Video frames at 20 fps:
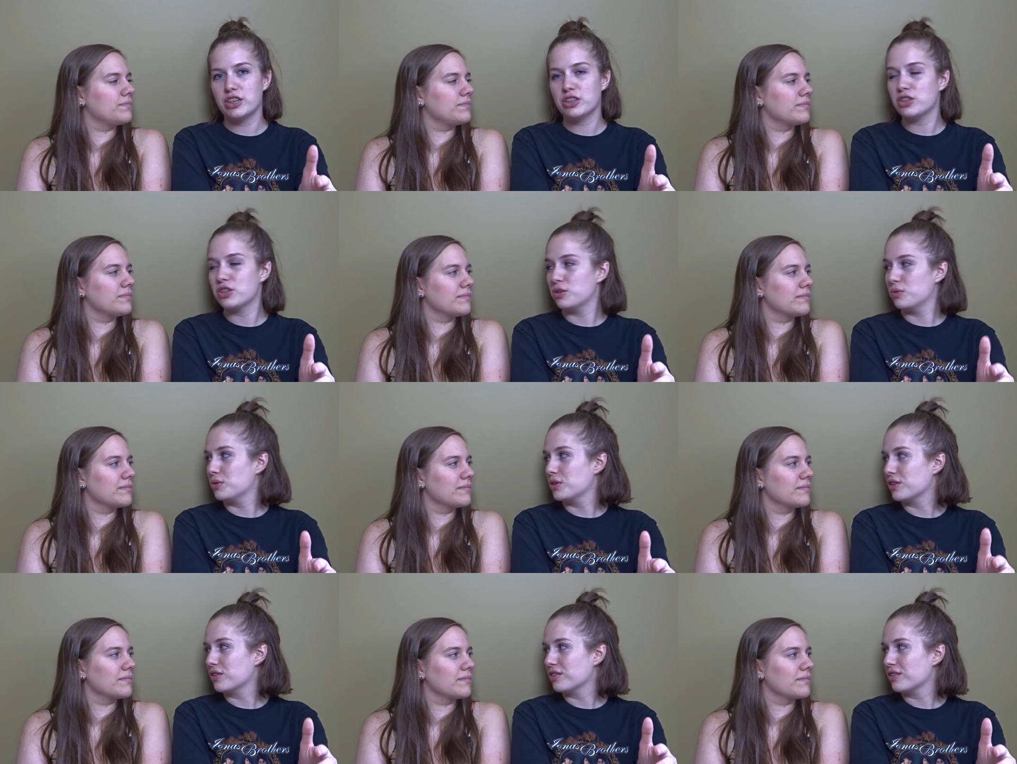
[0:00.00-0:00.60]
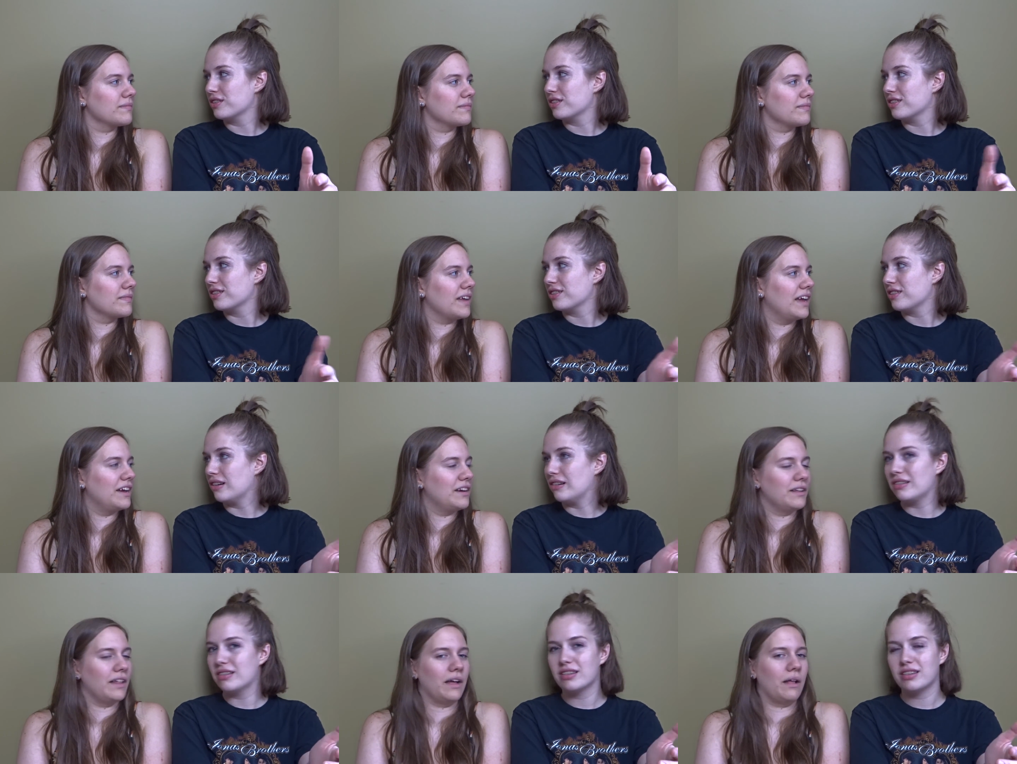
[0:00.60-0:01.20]
Speaker 1: hits you, and
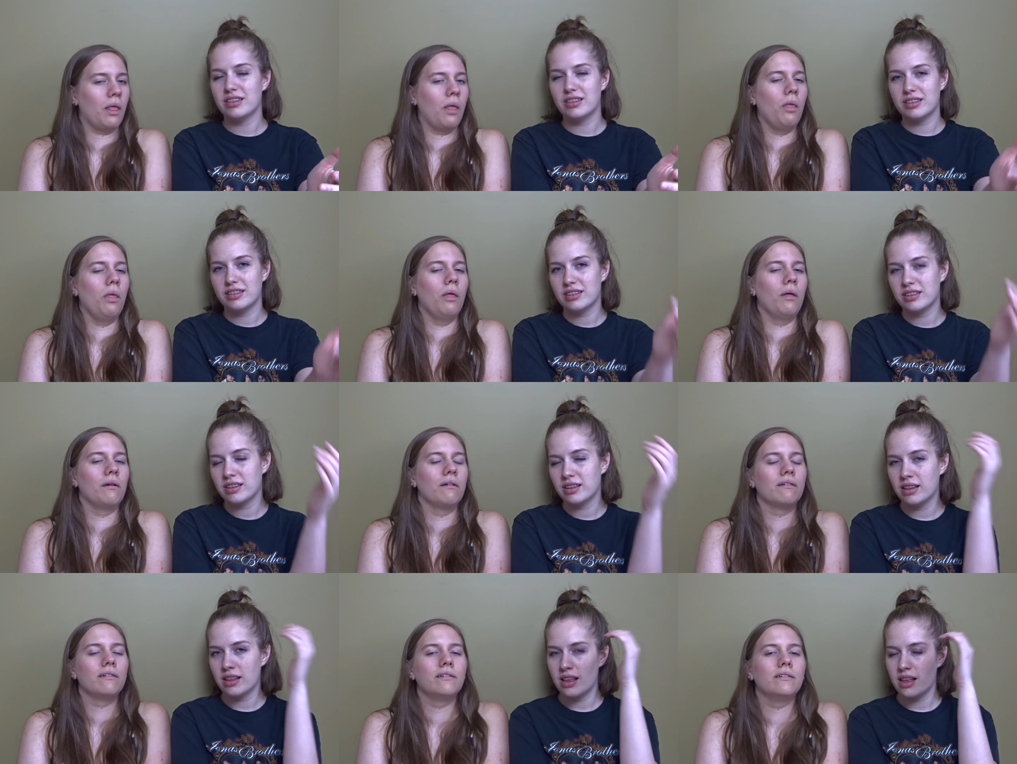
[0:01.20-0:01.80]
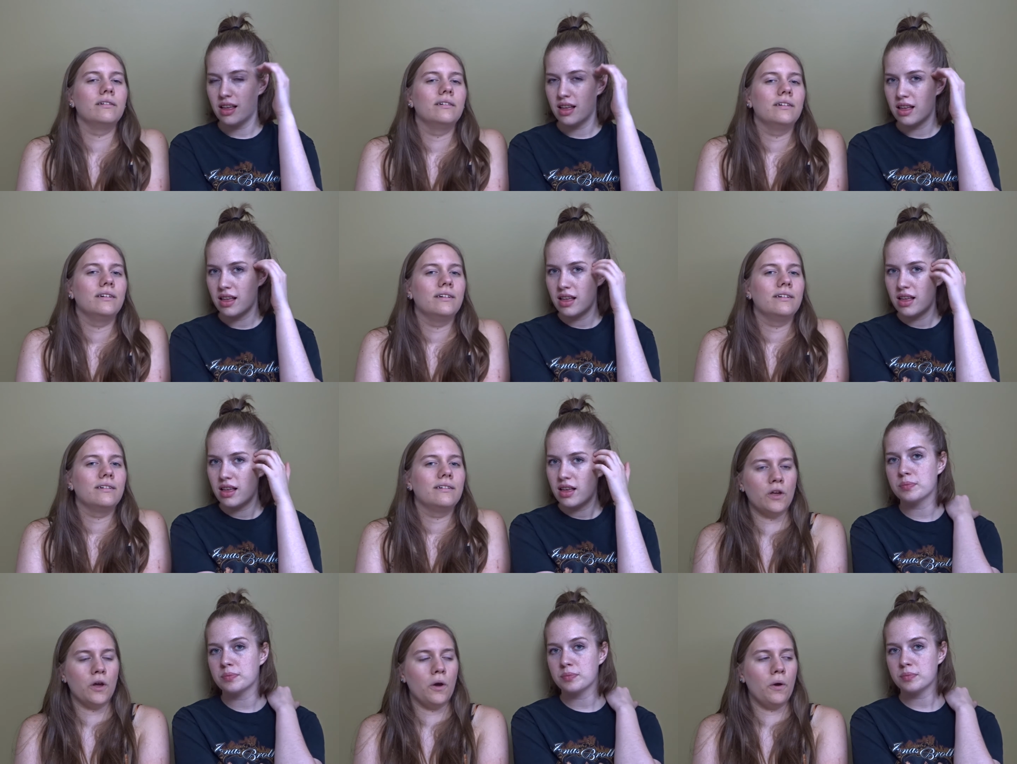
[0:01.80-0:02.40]
Speaker 2: you're like, ooh.
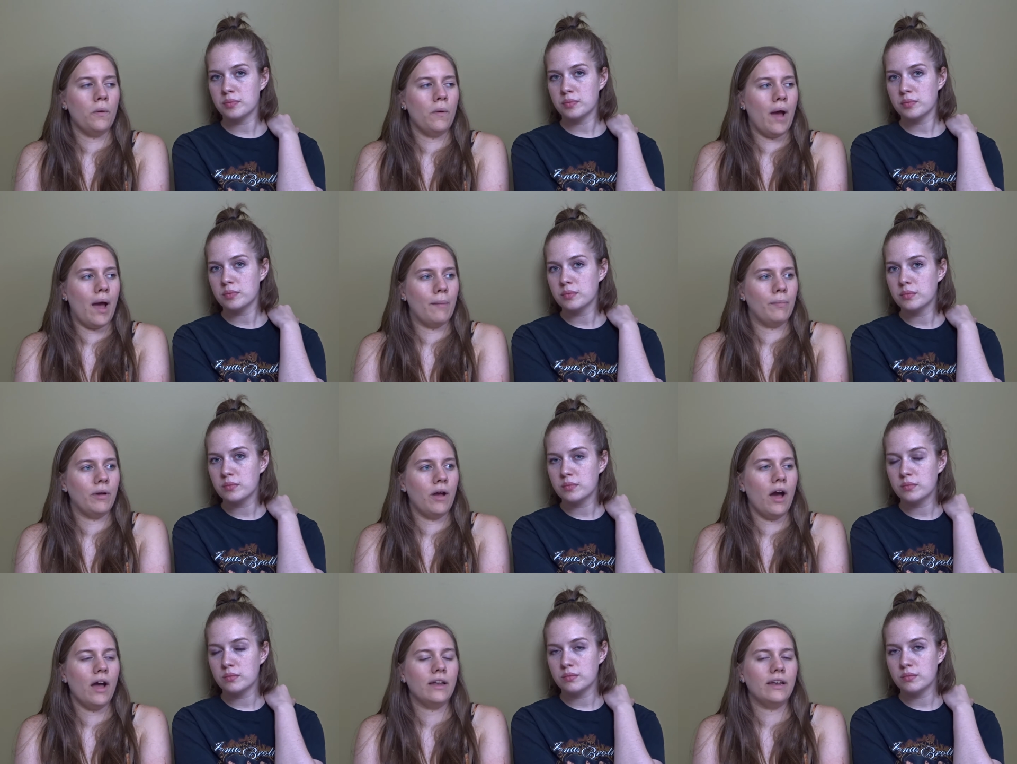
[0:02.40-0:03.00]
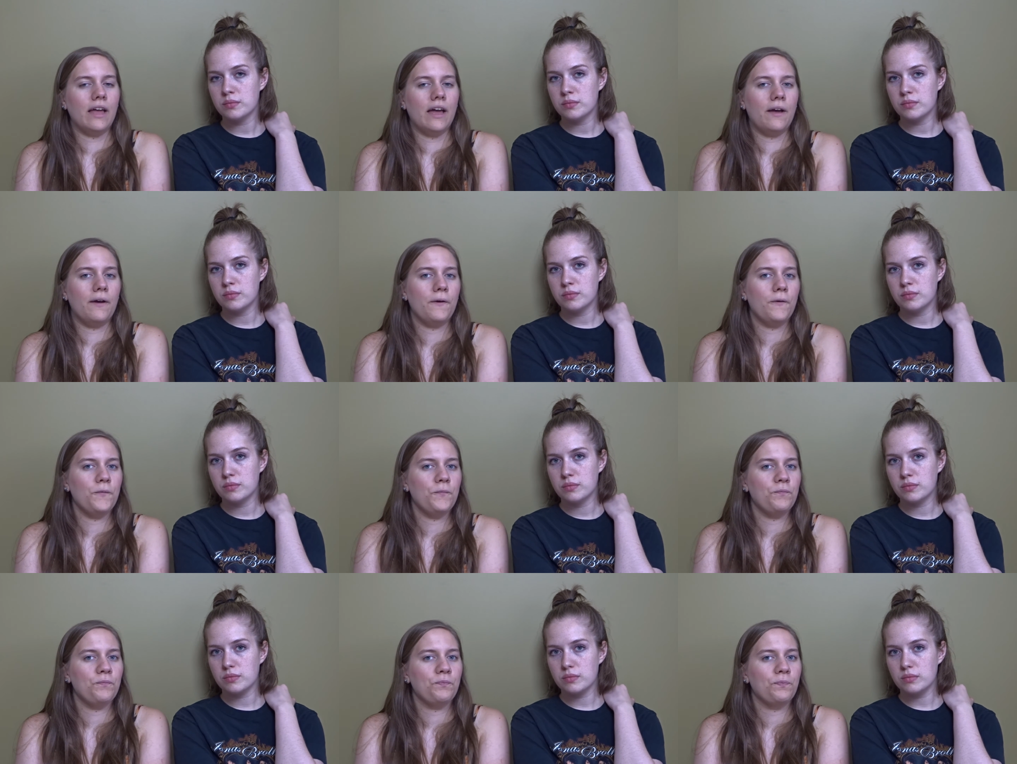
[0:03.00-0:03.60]
So Epcot
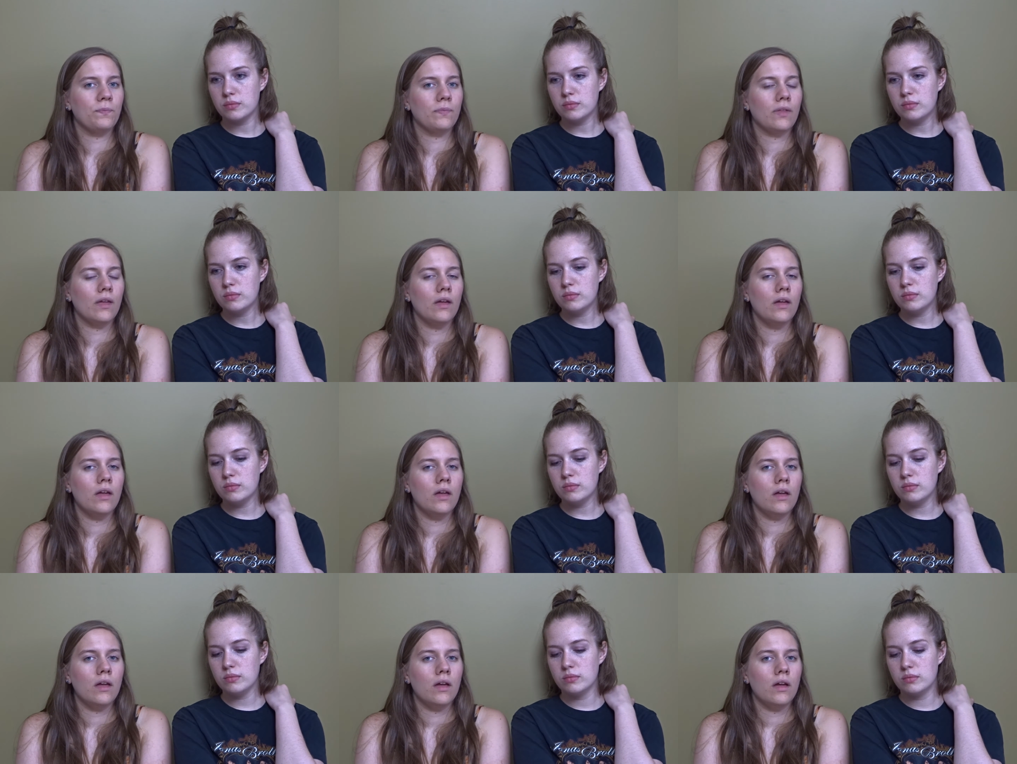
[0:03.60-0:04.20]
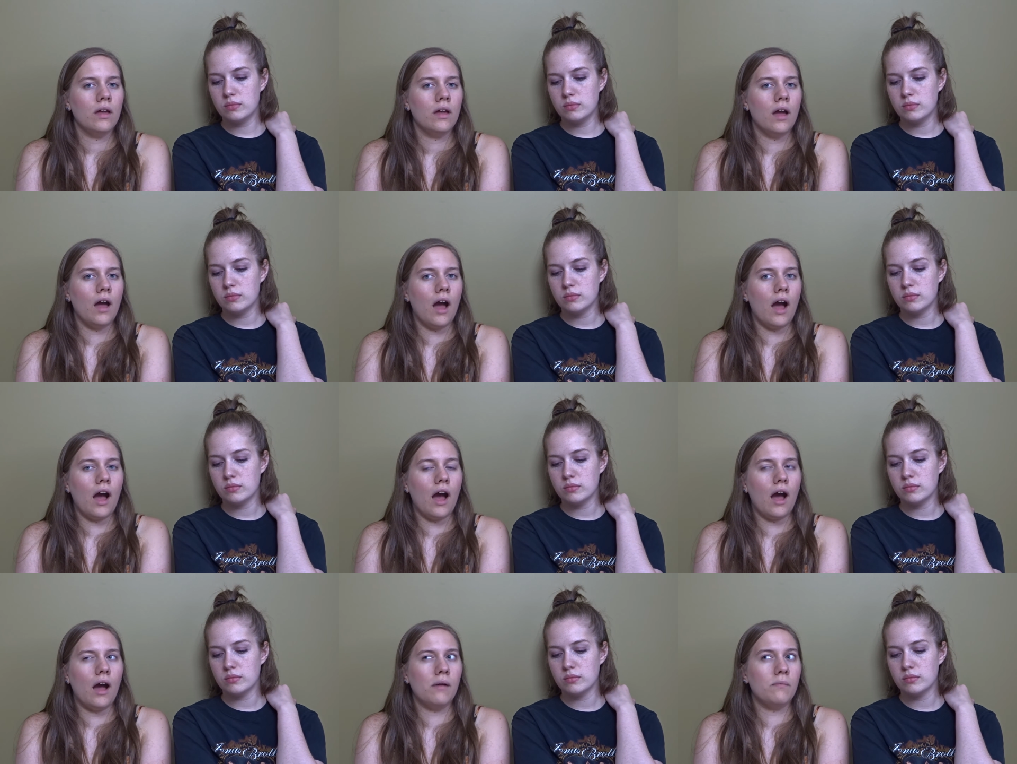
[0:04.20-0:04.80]
now,
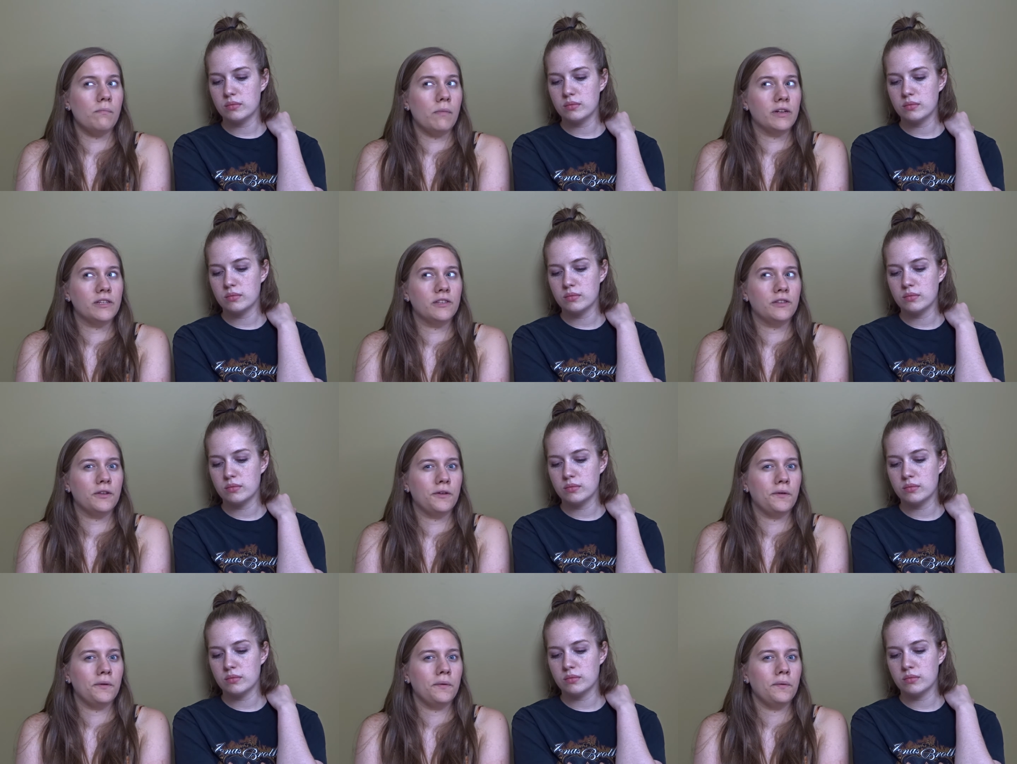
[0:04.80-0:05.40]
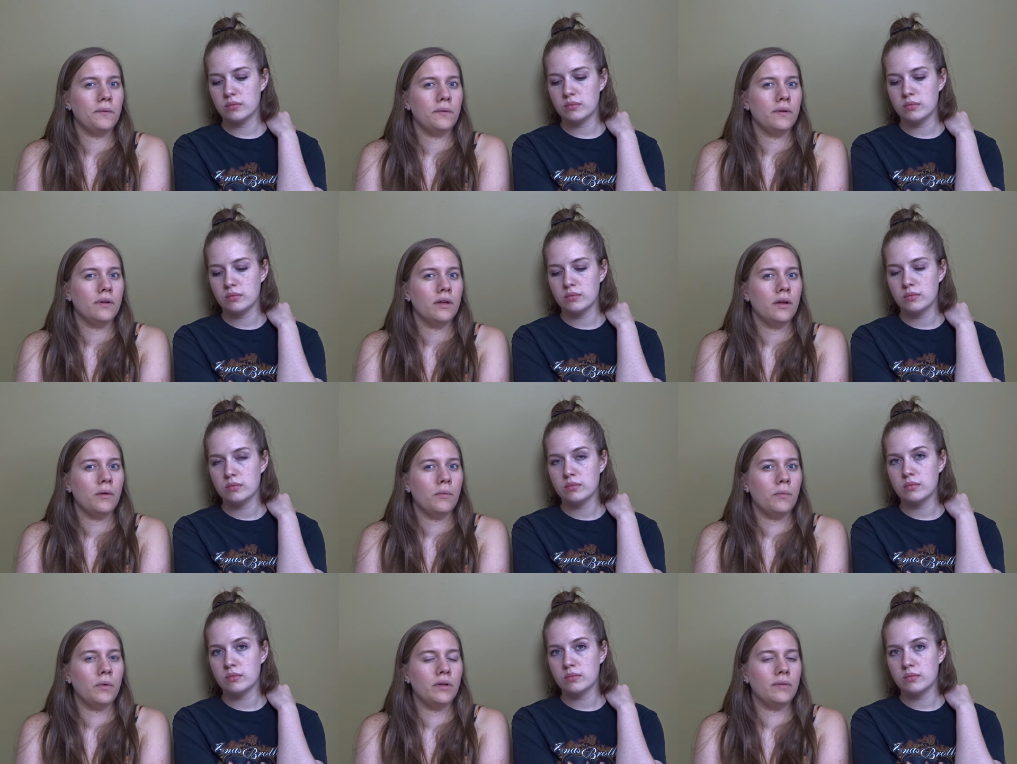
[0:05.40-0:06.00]
must do
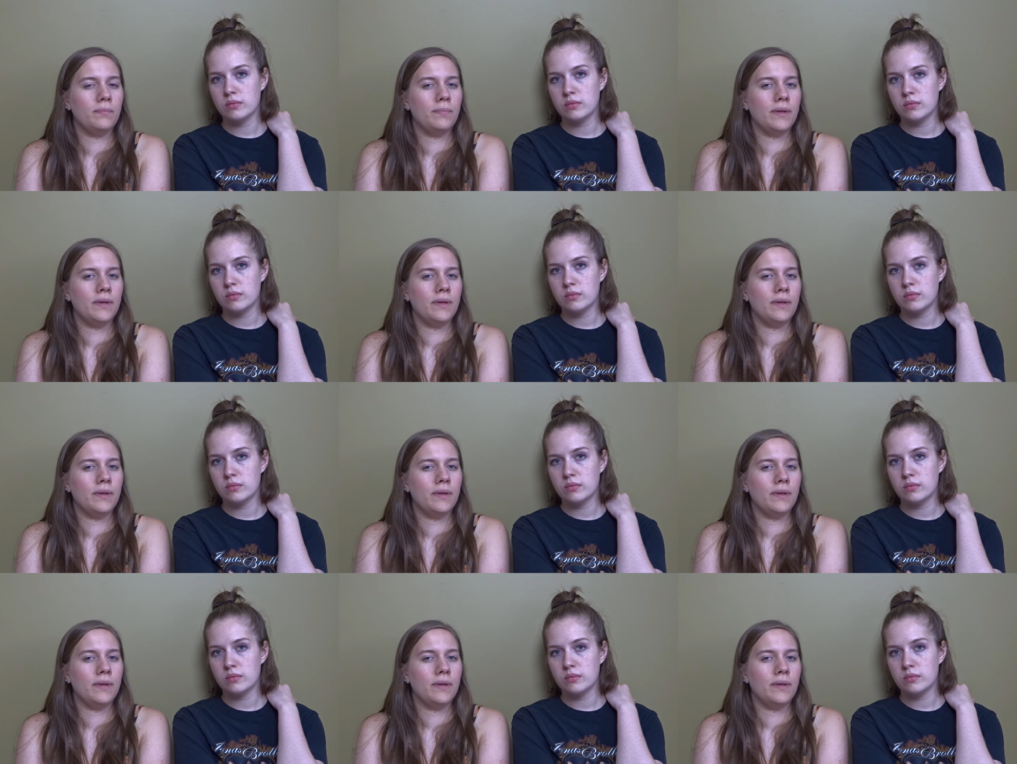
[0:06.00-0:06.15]
would